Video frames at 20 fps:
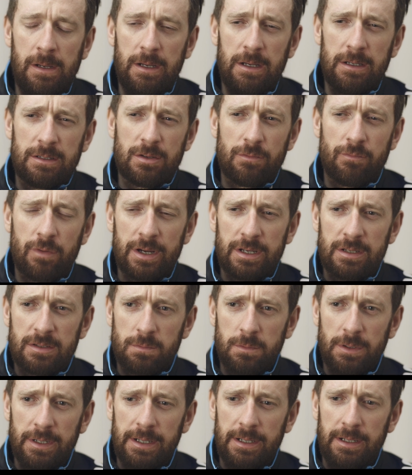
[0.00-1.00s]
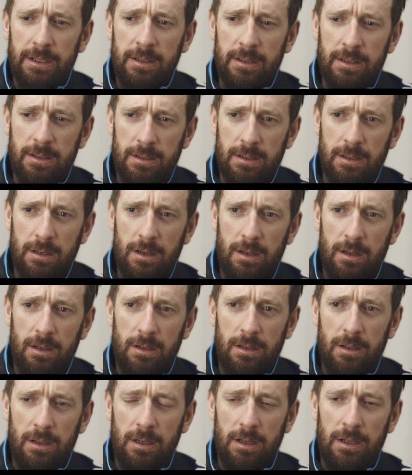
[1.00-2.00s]
it's a race where
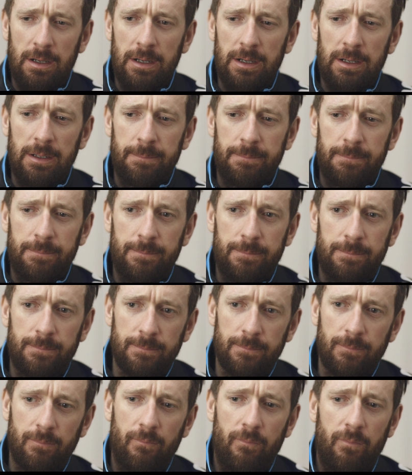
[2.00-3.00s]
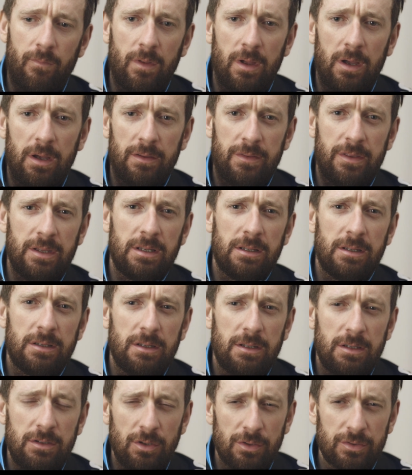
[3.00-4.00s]
I think
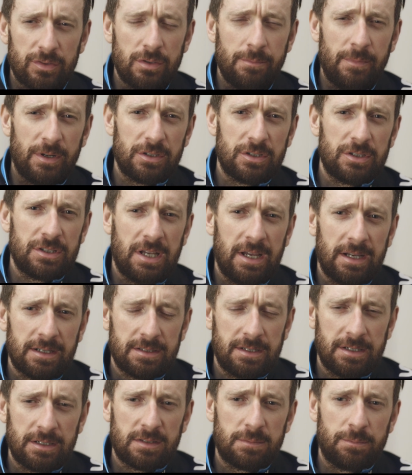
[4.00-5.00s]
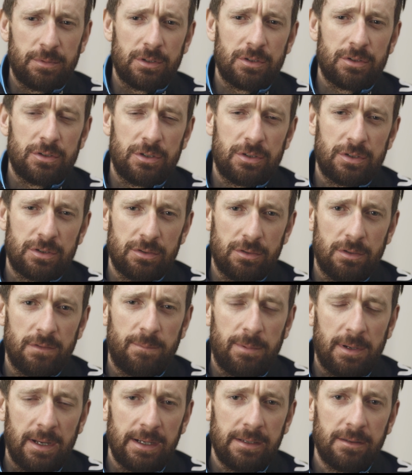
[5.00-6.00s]
not so much tactics, but just sort
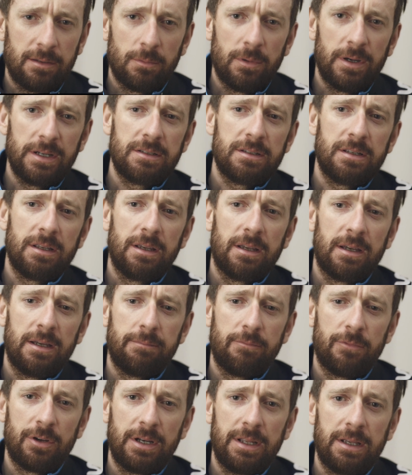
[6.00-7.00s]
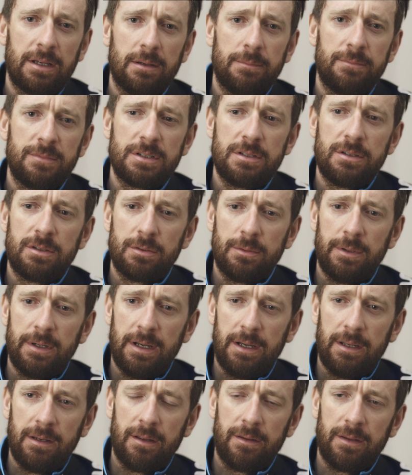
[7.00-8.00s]
of playing the waiting game really comes into
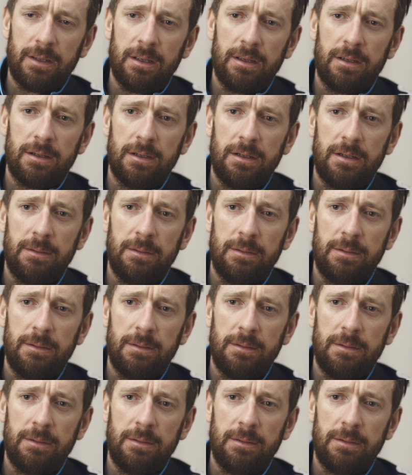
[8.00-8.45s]
it. And I think